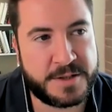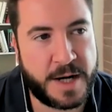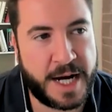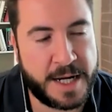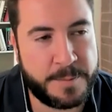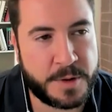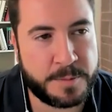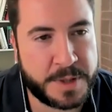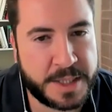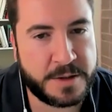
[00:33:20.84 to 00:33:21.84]
so I am
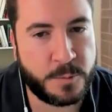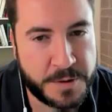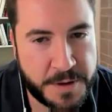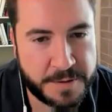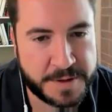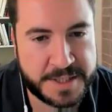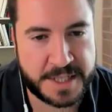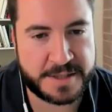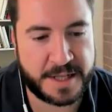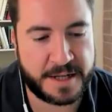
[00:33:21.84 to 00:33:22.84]
completely with you in the
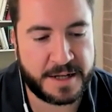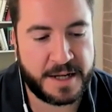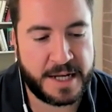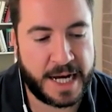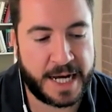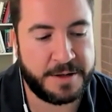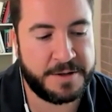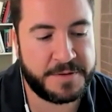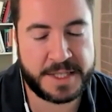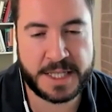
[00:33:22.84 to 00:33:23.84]
sense that I
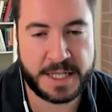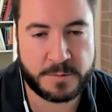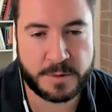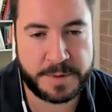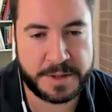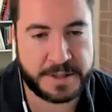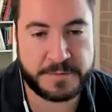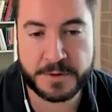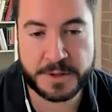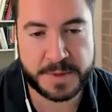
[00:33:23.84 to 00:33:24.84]
don't even think they get repealed in
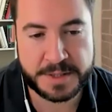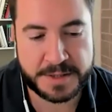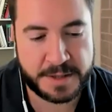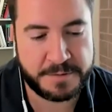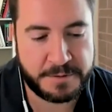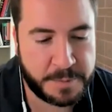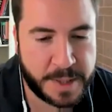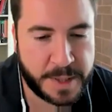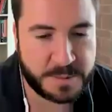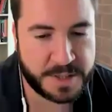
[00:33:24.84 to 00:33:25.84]
the first place. Even if you
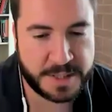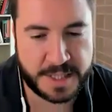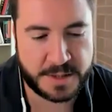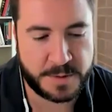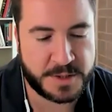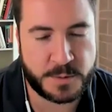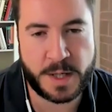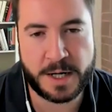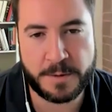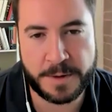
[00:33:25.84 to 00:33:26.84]
pass a bill that says we
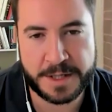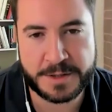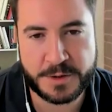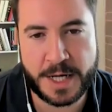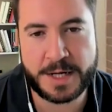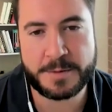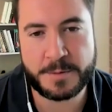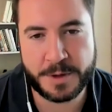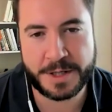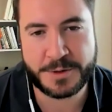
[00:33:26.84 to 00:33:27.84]
swear we're going to try to
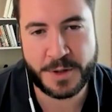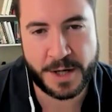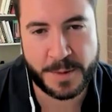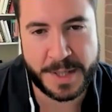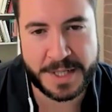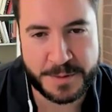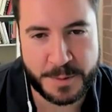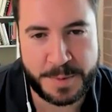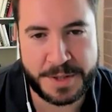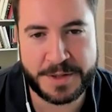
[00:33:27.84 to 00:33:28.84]
we're going to try our best
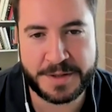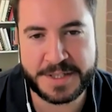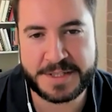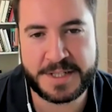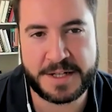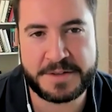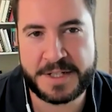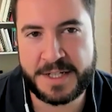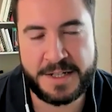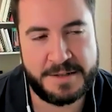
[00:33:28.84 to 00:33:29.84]
to repeal all this stuff,